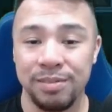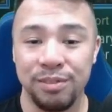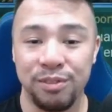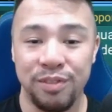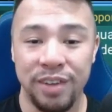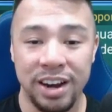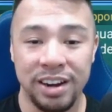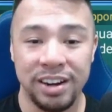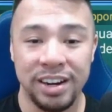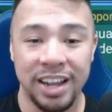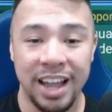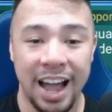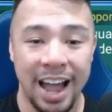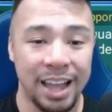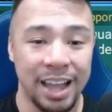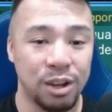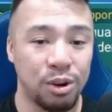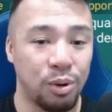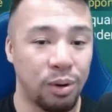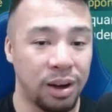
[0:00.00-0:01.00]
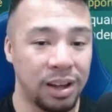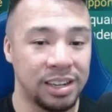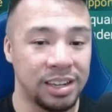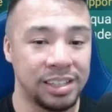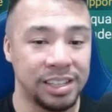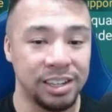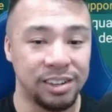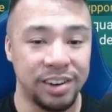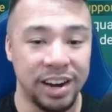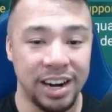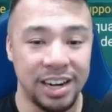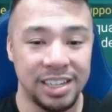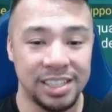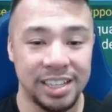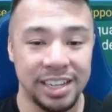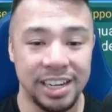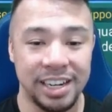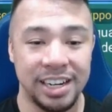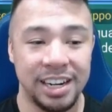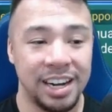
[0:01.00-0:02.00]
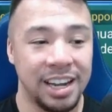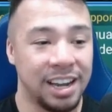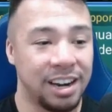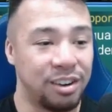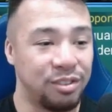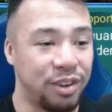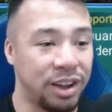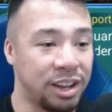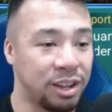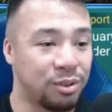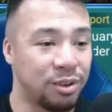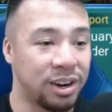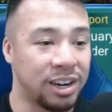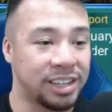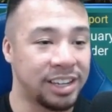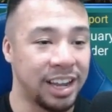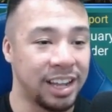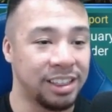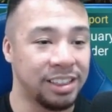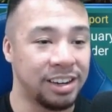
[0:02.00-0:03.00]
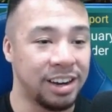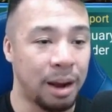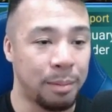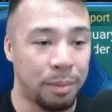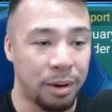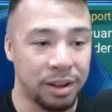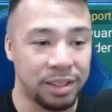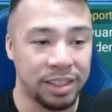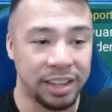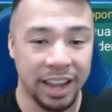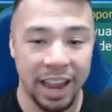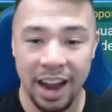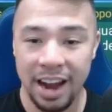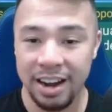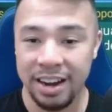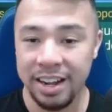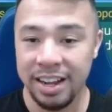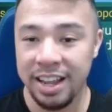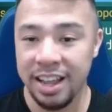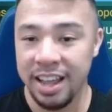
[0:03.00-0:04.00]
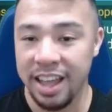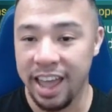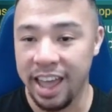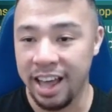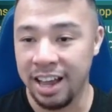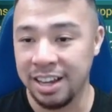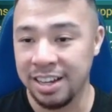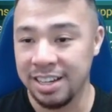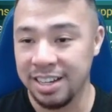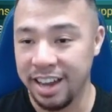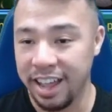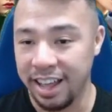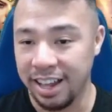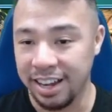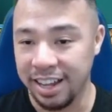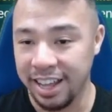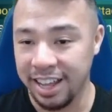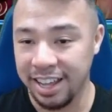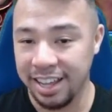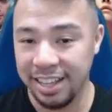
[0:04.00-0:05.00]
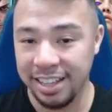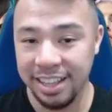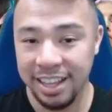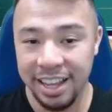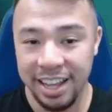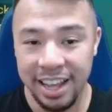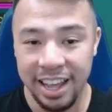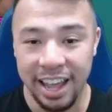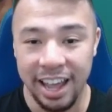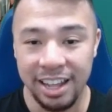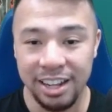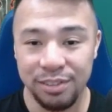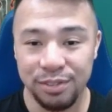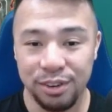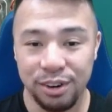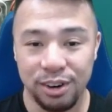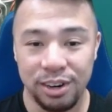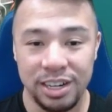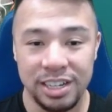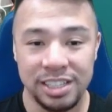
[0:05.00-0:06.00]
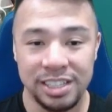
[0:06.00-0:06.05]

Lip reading: very high quality rares here: Reliquary Tender, Apothecary, Elhain, and of course